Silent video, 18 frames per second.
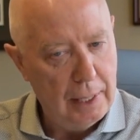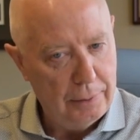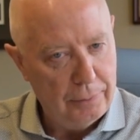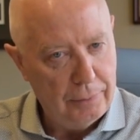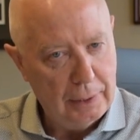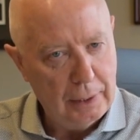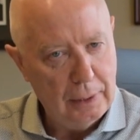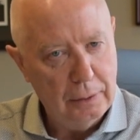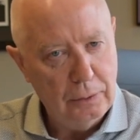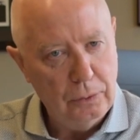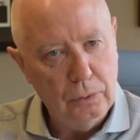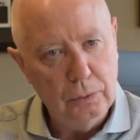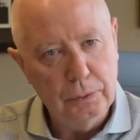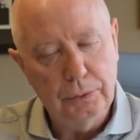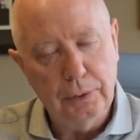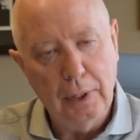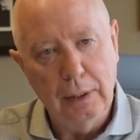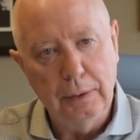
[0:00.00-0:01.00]
Henry,
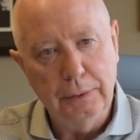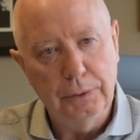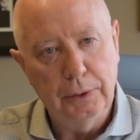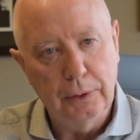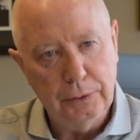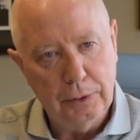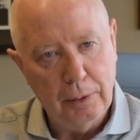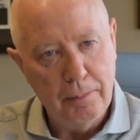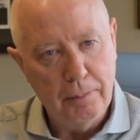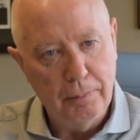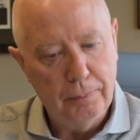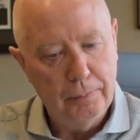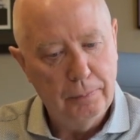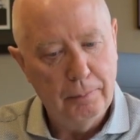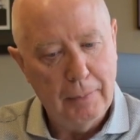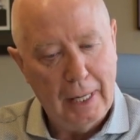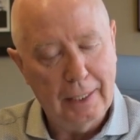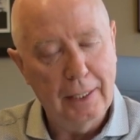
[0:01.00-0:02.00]
who's done such a
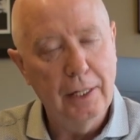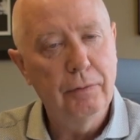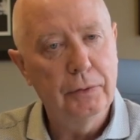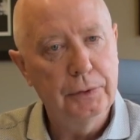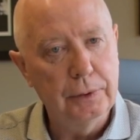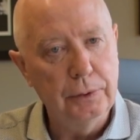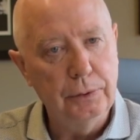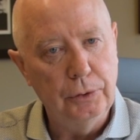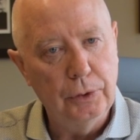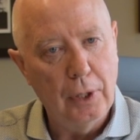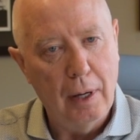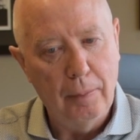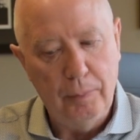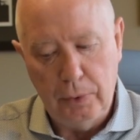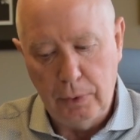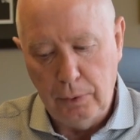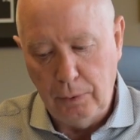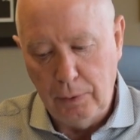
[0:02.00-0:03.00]
magnificent
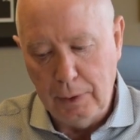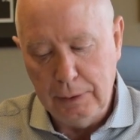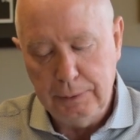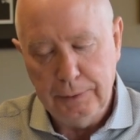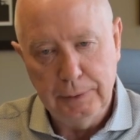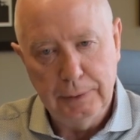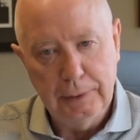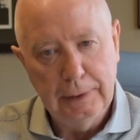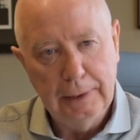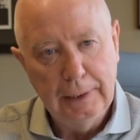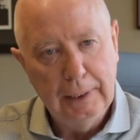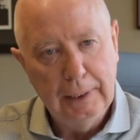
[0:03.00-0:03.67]
job through this.